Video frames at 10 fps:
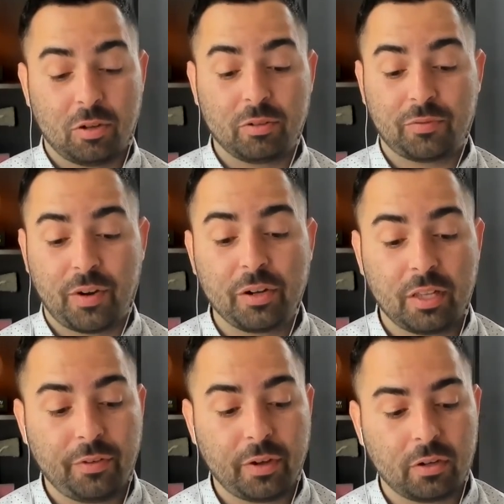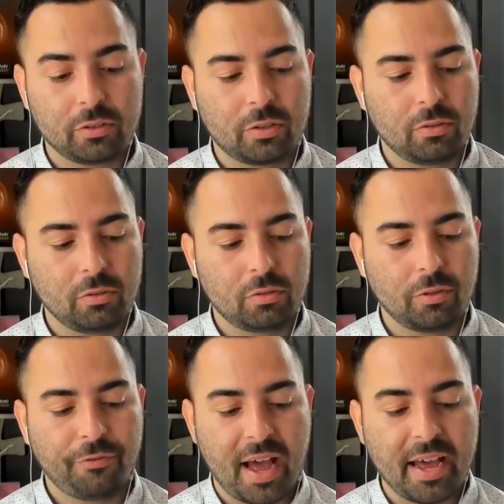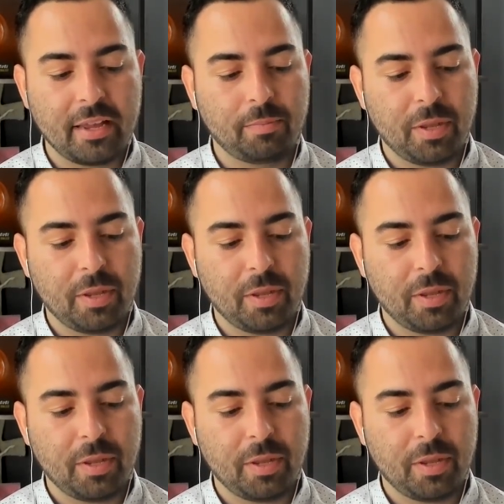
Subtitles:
So it was very difficult to find